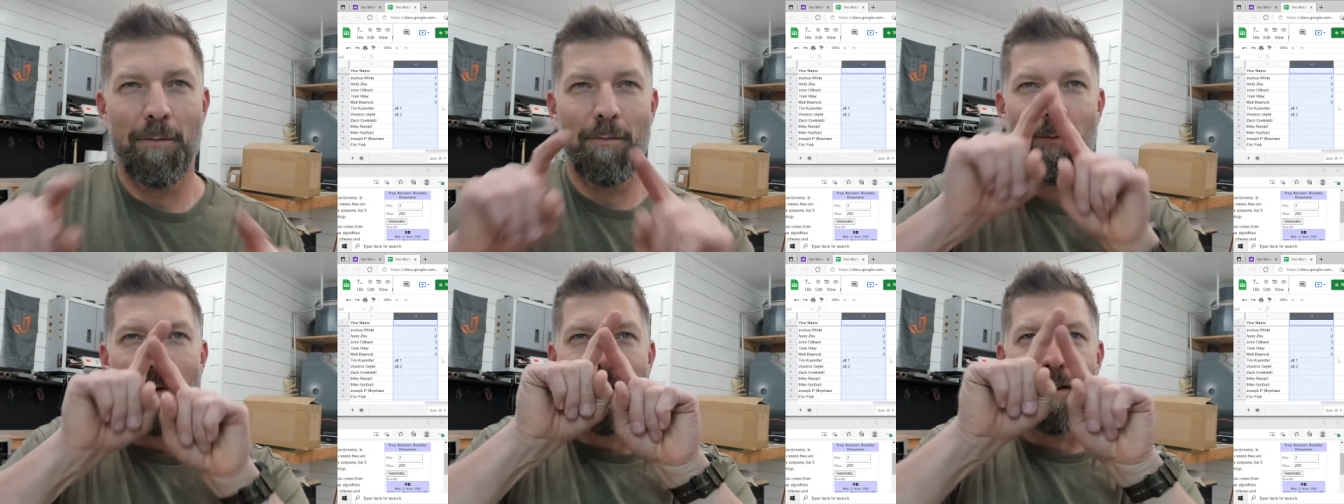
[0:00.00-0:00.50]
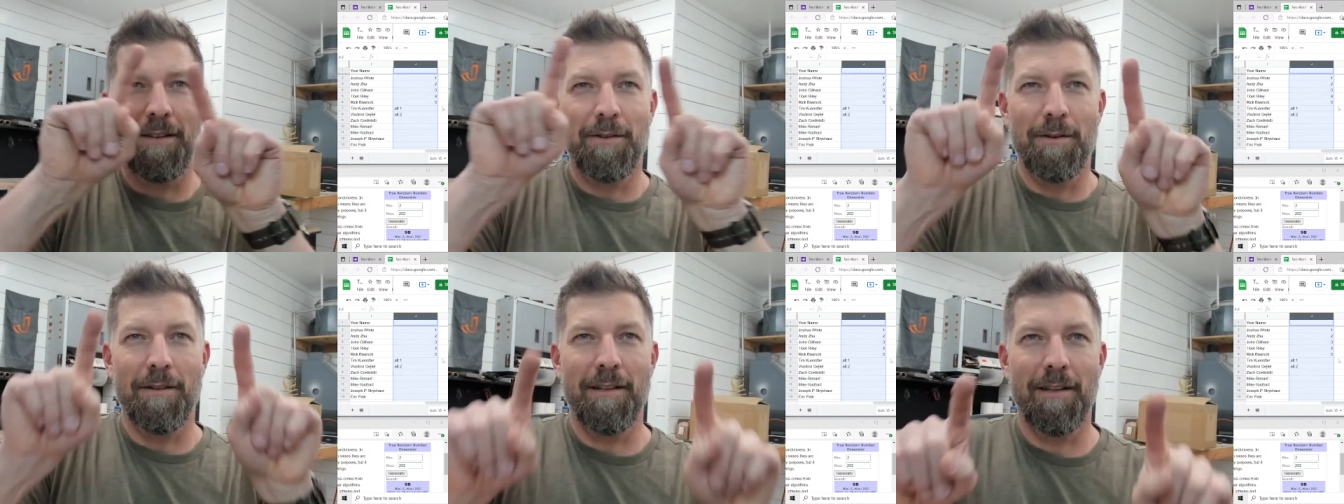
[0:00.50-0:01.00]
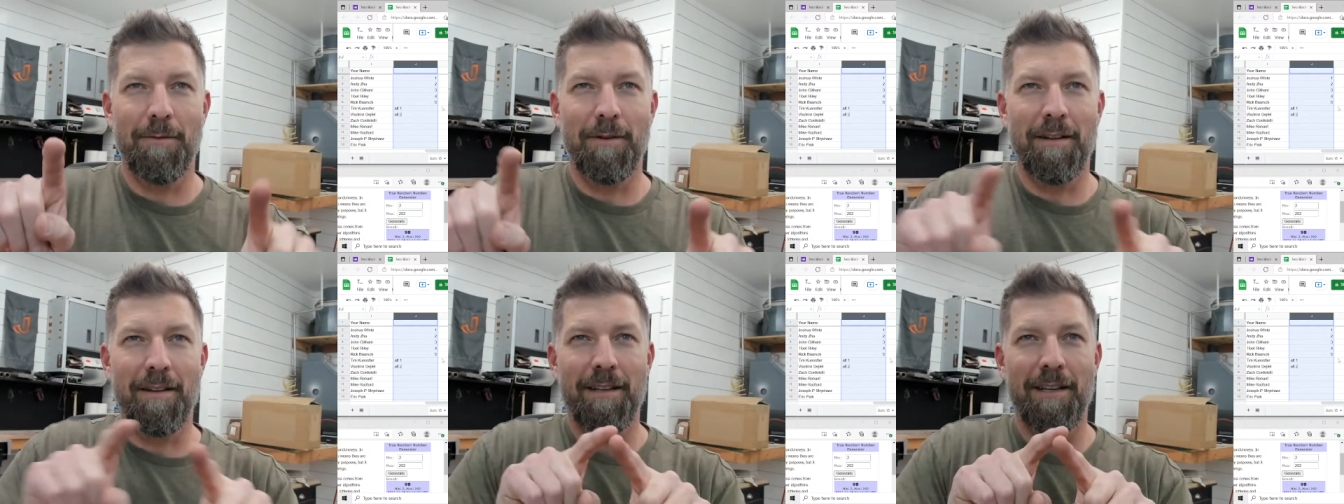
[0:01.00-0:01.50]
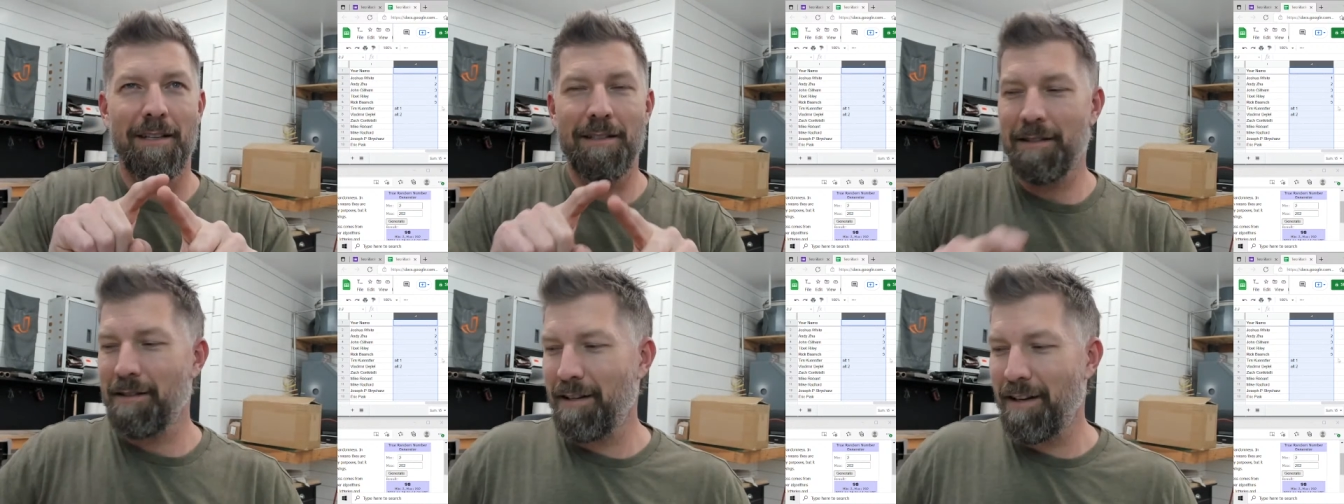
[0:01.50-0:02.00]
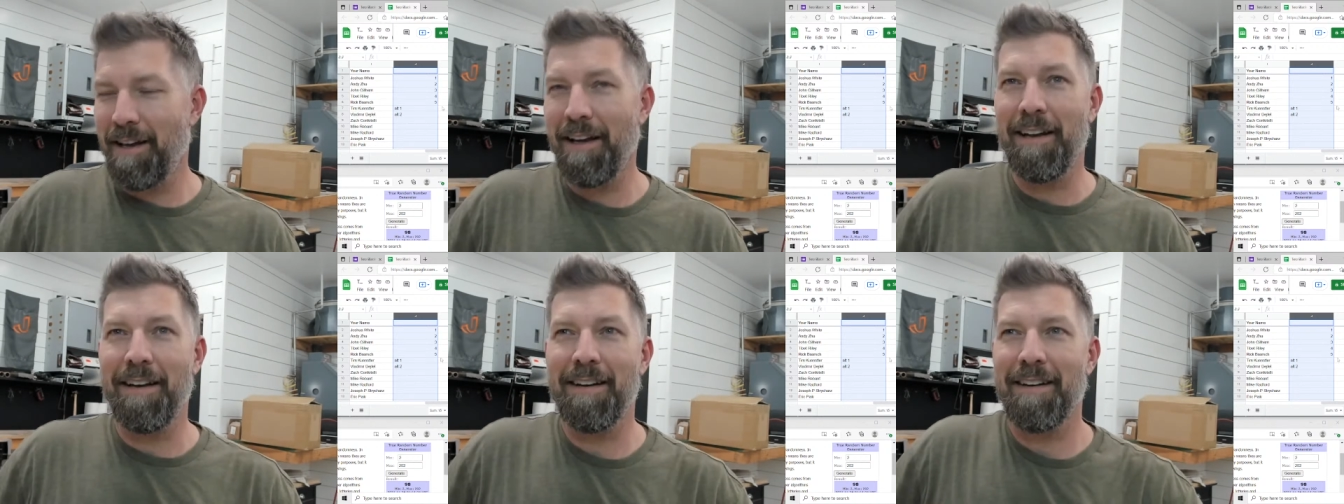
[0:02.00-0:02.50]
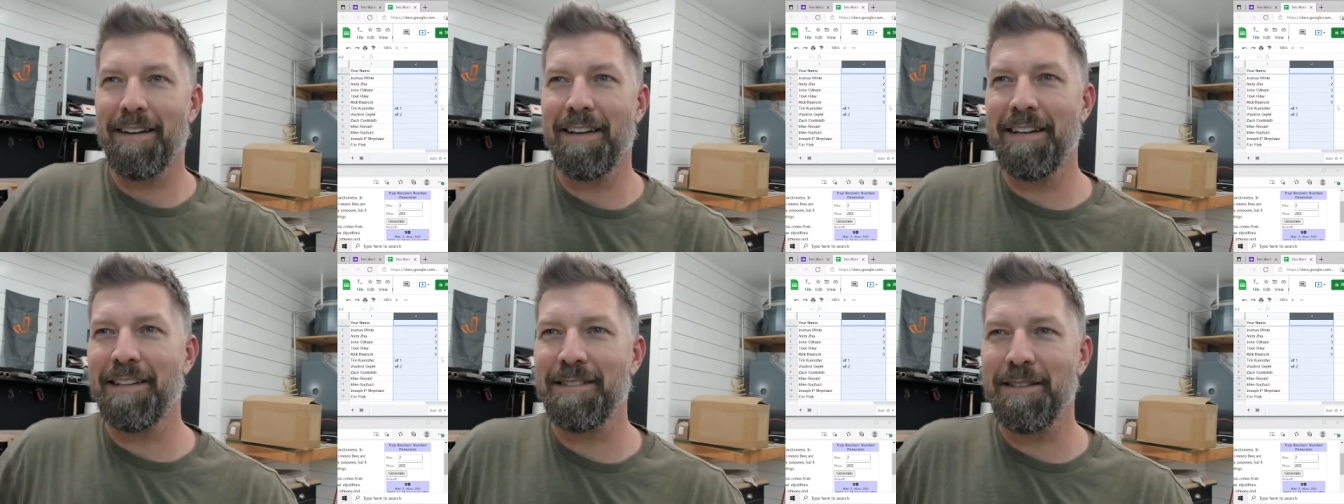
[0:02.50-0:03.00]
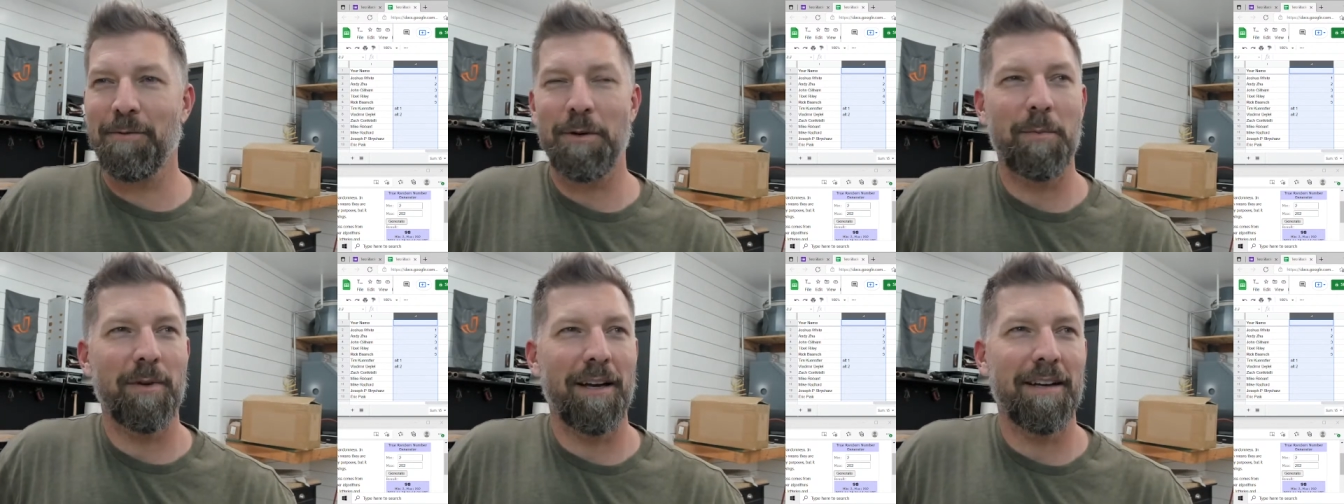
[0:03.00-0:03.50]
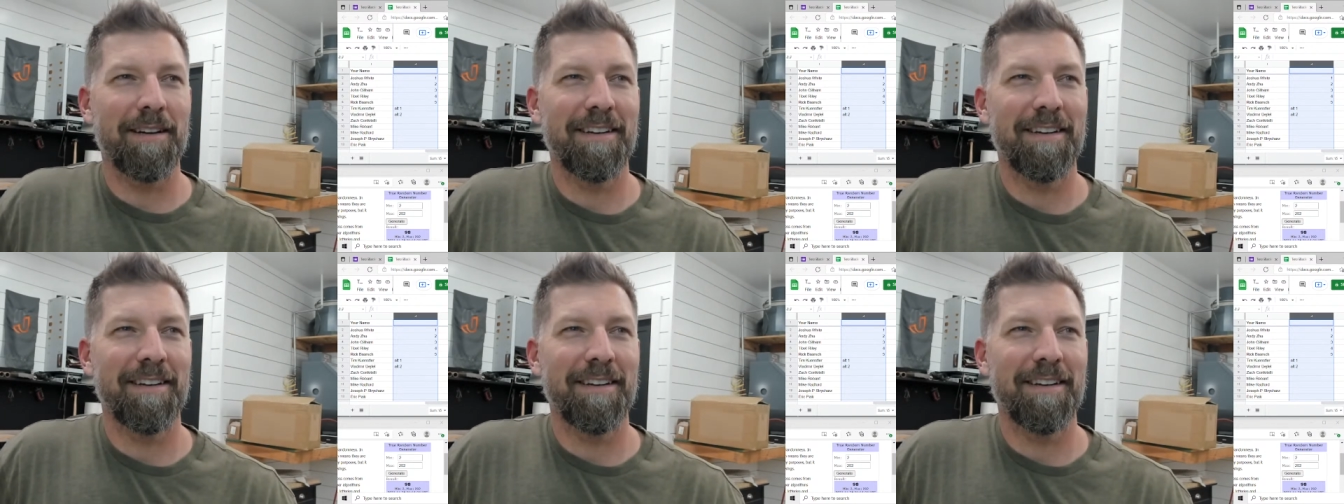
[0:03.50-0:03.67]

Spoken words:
We're gonna do a little one of these and get us a replay.